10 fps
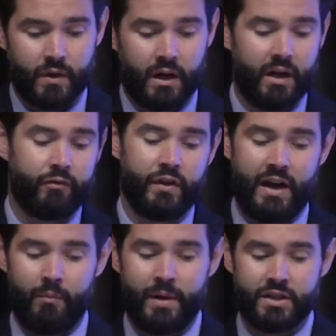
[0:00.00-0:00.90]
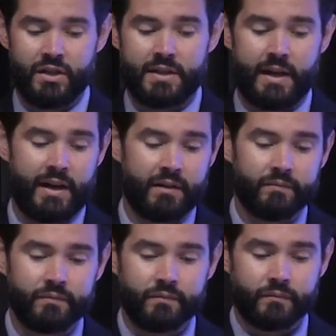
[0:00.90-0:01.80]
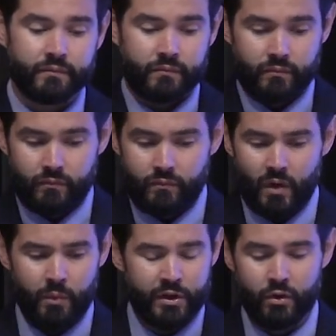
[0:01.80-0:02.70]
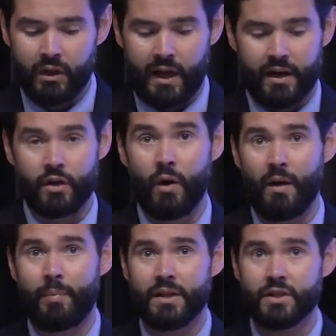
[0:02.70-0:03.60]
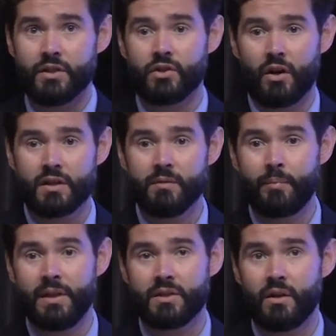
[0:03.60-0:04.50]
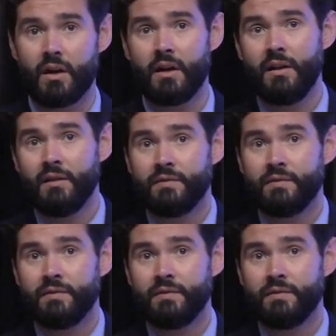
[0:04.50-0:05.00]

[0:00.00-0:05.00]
Uh, for the outpatient setting, we do a lot of new outpatient starts in P-STAR,